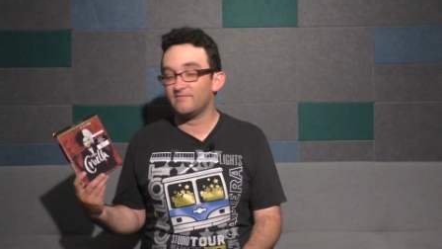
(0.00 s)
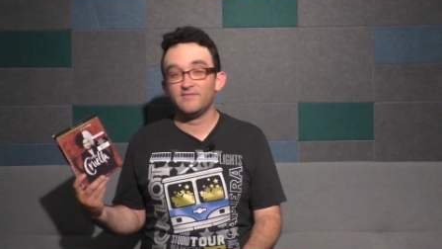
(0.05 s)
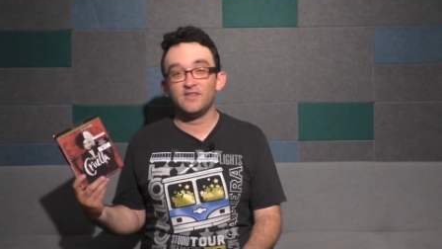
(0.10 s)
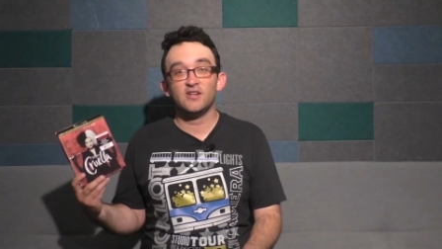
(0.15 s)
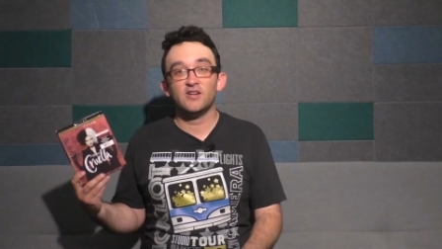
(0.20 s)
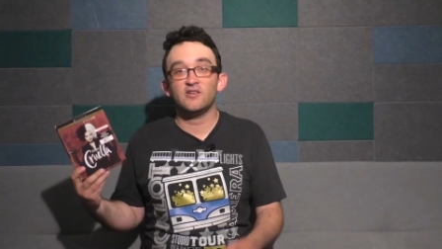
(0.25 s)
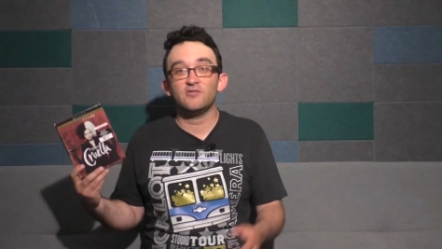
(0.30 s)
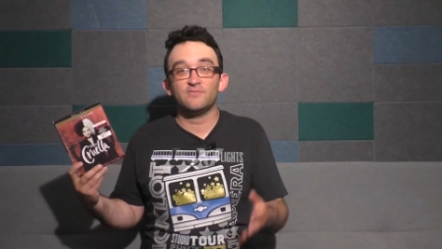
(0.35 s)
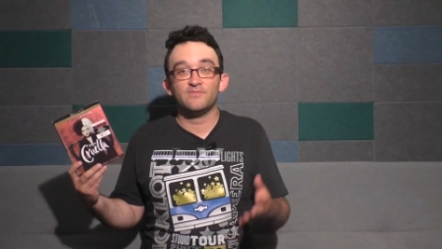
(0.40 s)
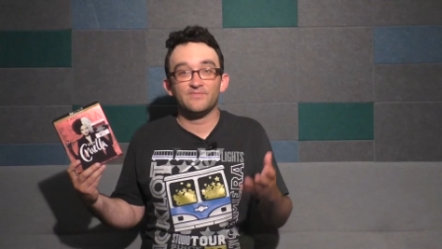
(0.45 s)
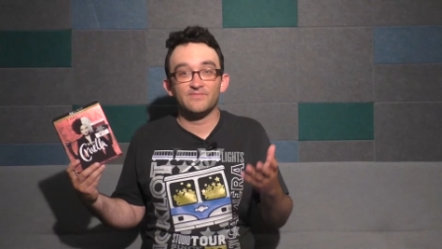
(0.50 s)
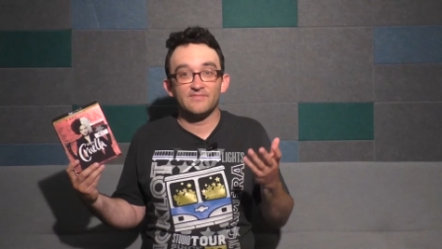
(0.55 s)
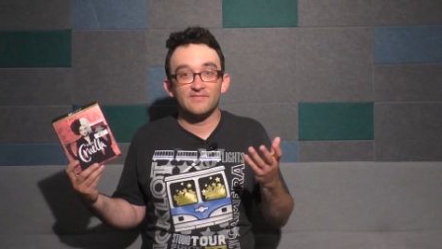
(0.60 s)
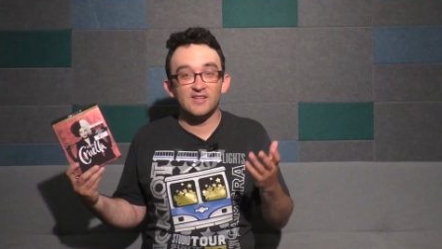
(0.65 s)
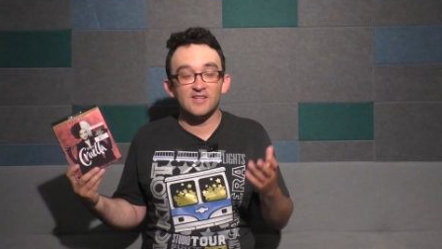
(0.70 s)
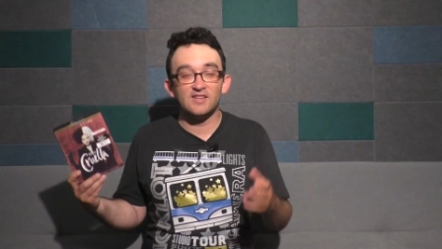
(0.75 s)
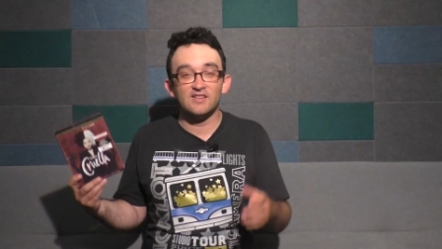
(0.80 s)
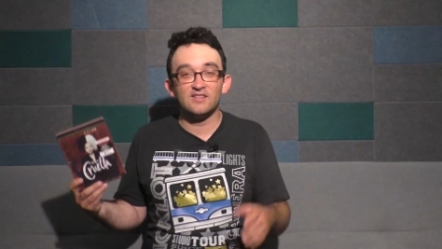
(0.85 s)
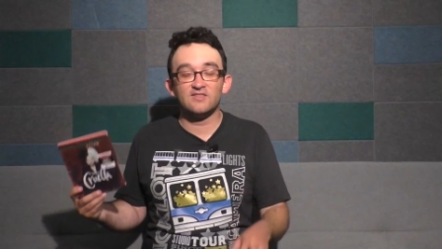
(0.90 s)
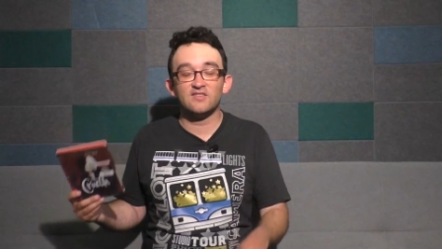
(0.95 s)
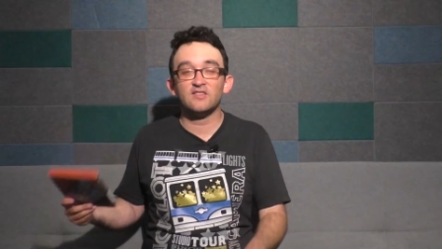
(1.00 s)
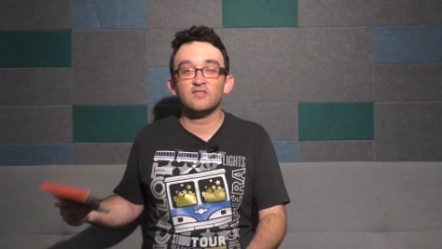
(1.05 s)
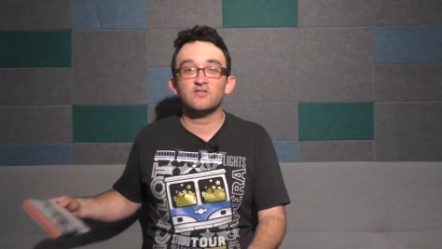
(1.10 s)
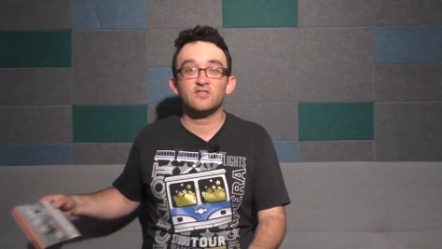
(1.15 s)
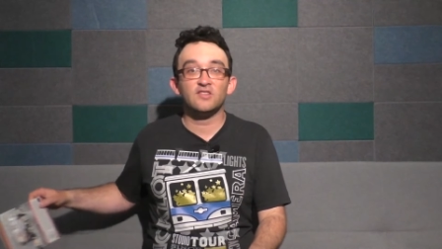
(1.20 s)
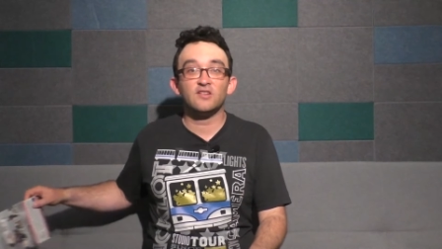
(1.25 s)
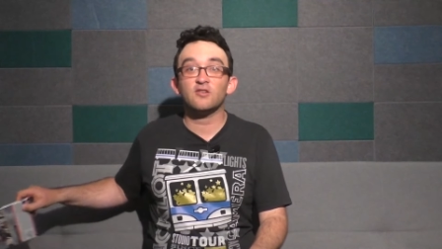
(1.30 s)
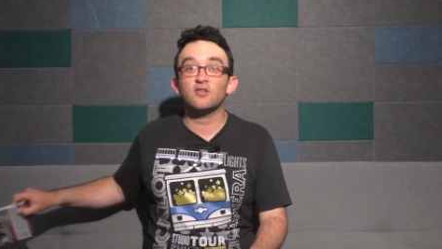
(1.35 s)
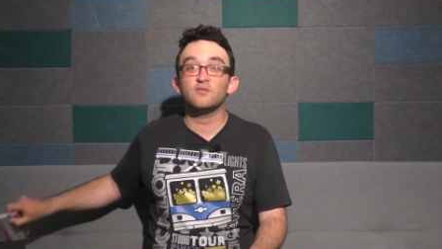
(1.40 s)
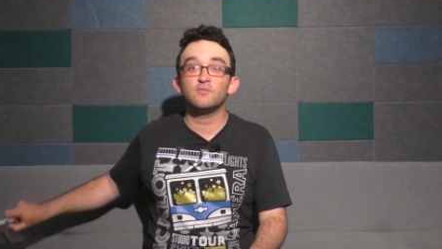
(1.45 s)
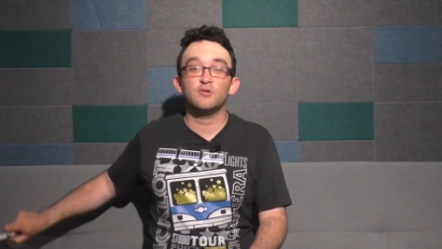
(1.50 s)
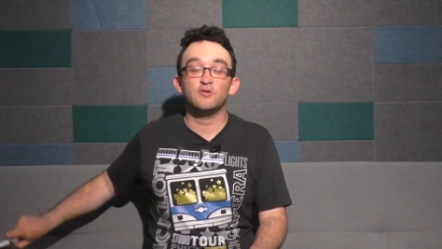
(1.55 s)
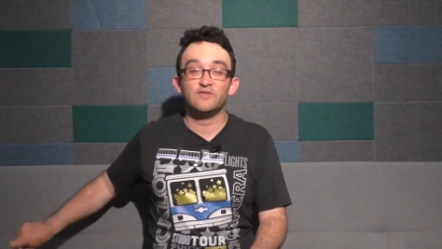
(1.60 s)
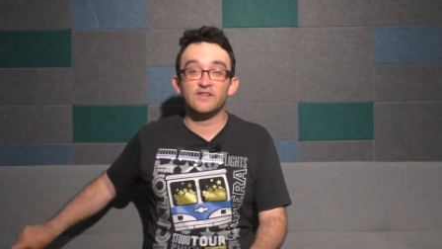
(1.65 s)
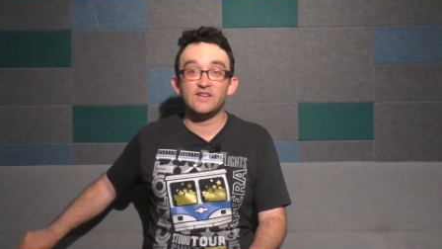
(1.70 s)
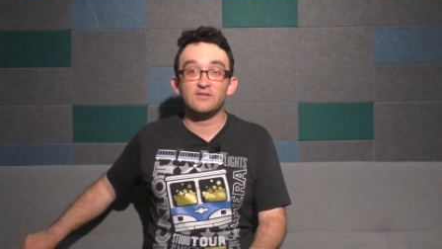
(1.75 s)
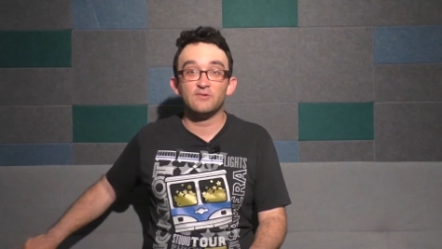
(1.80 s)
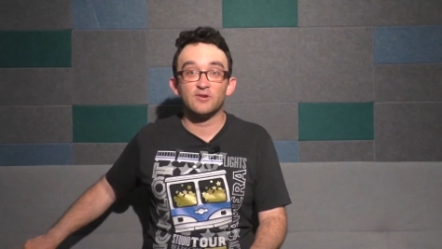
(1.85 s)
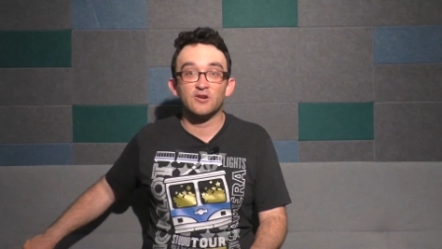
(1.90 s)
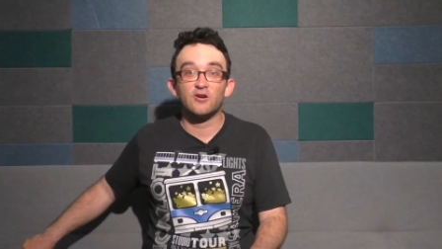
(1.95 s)
you know, it's, it's a good
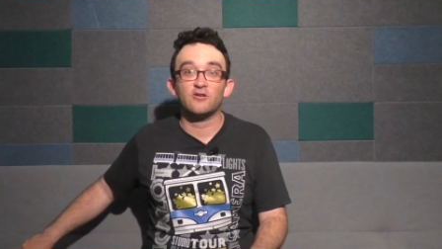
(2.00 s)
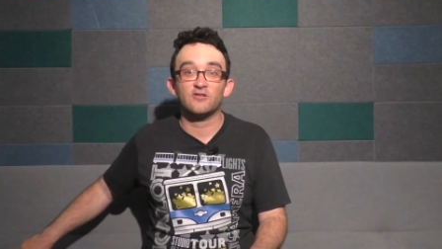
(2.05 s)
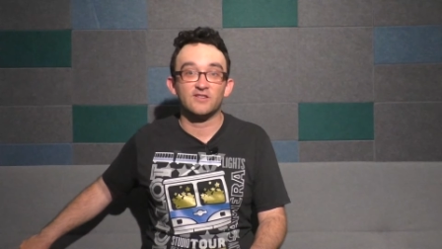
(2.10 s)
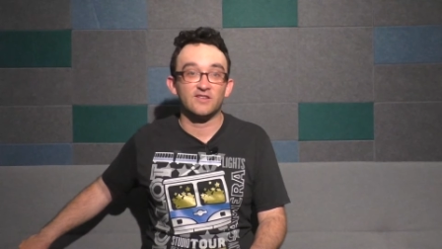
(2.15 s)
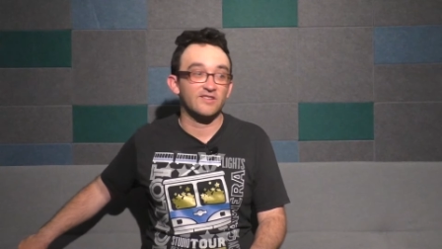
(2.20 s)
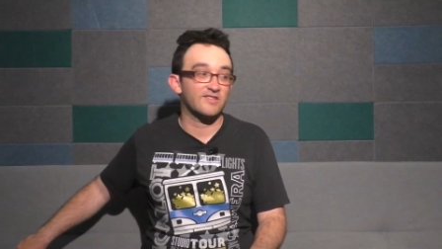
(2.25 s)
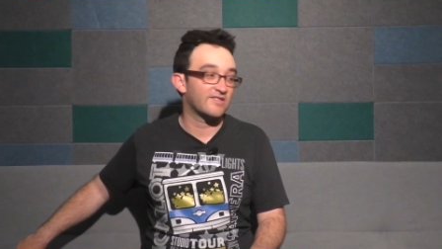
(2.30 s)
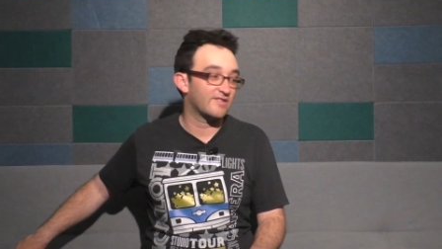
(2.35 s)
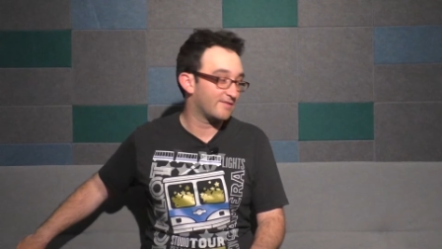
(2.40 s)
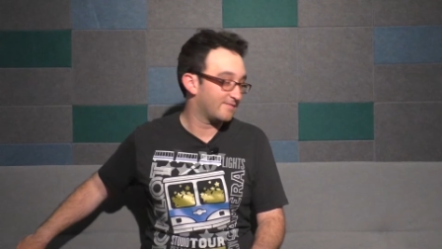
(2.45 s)
movie regardless.